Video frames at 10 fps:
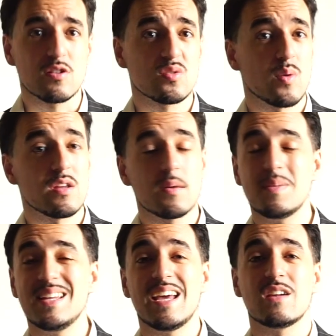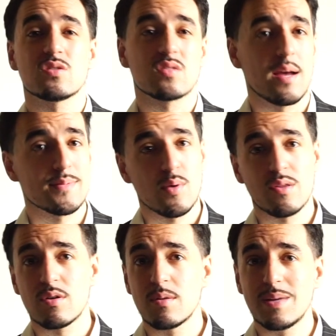whether it be NATO straps,
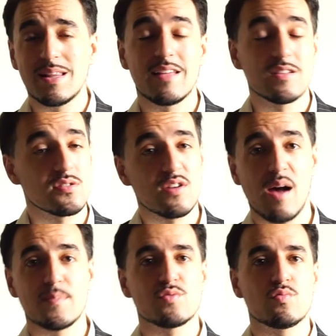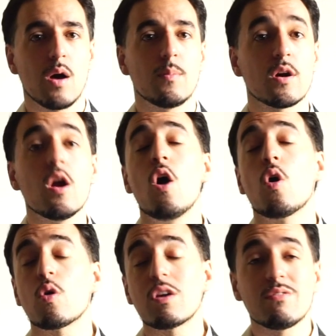whether it be leather straps, rubber,
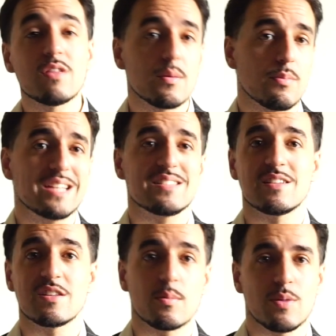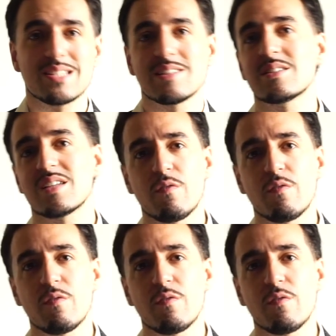or even the bracelet. The bracelet itself